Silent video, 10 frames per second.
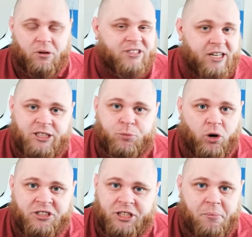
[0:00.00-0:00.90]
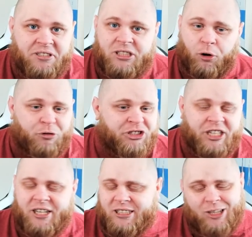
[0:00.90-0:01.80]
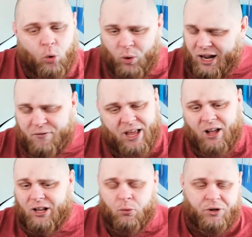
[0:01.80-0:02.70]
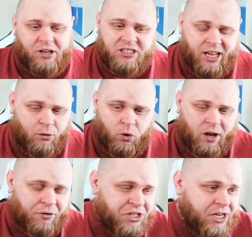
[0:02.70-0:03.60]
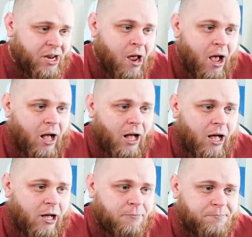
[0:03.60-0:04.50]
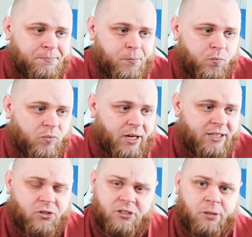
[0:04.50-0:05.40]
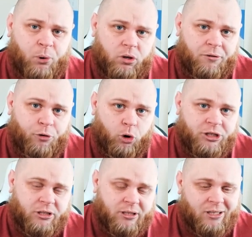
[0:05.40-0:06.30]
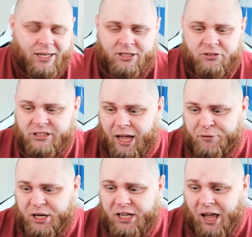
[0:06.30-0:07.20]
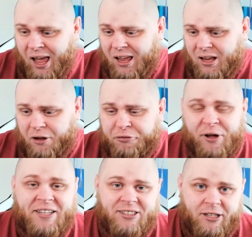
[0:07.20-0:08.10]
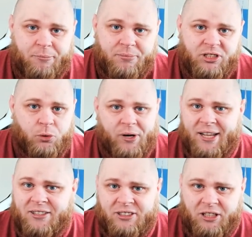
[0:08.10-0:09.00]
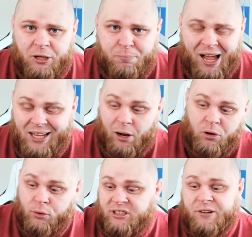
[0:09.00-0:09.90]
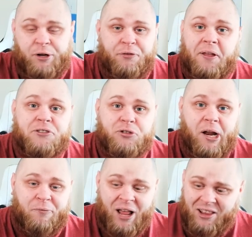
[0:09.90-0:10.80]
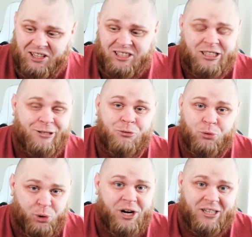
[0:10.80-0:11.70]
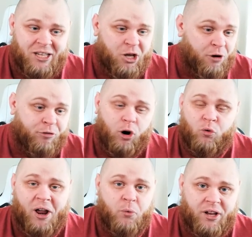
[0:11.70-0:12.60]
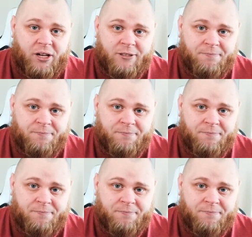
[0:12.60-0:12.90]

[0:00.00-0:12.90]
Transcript: in his proximity or vicinity or whatever the hell that word is, I get it wrong every day, he's lost the ball, unfortunately. He doesn't have any fight in him to win it instantly back. Now, I know 75 strength, that's actually really good for a right winger.